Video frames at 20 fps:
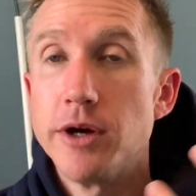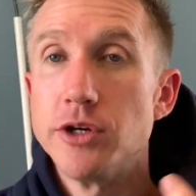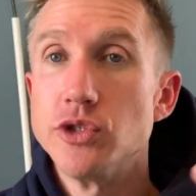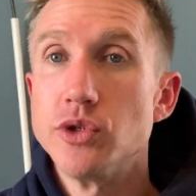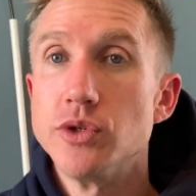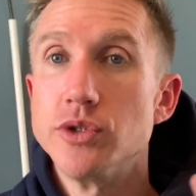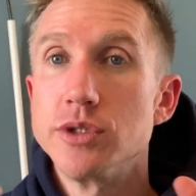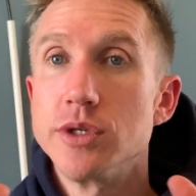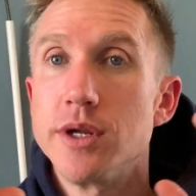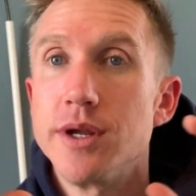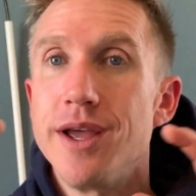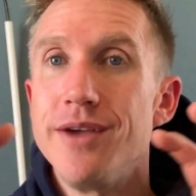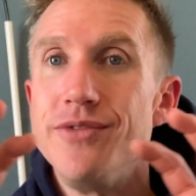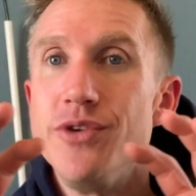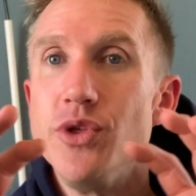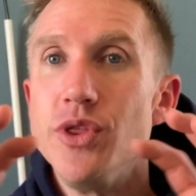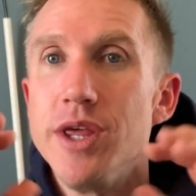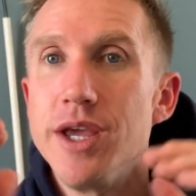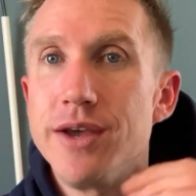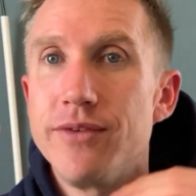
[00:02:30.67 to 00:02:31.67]
So it's going to, if
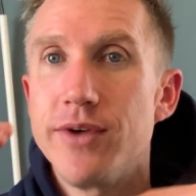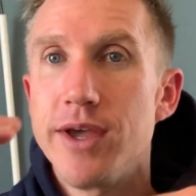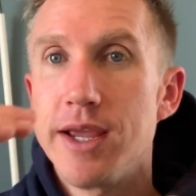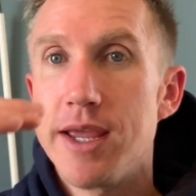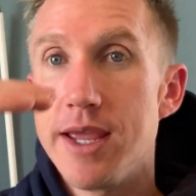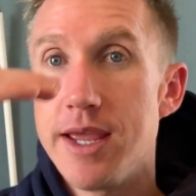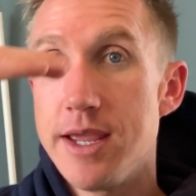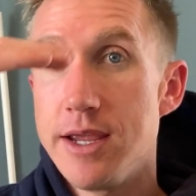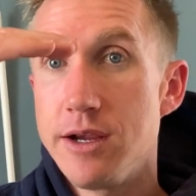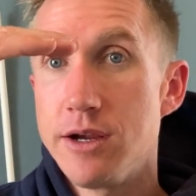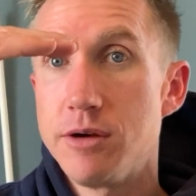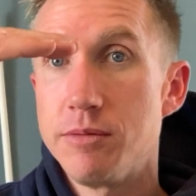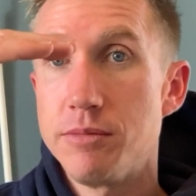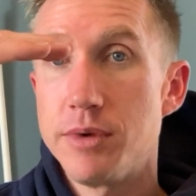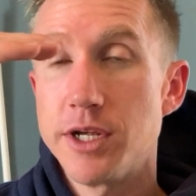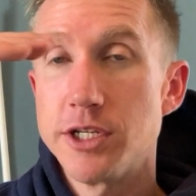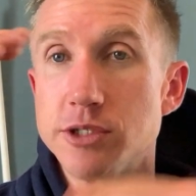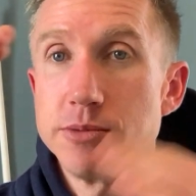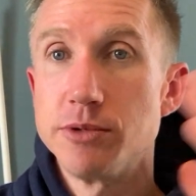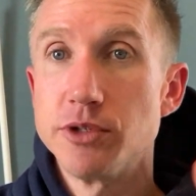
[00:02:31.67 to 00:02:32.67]
you think of an
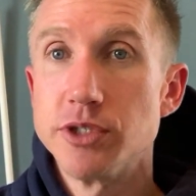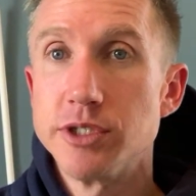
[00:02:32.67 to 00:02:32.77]
incompressible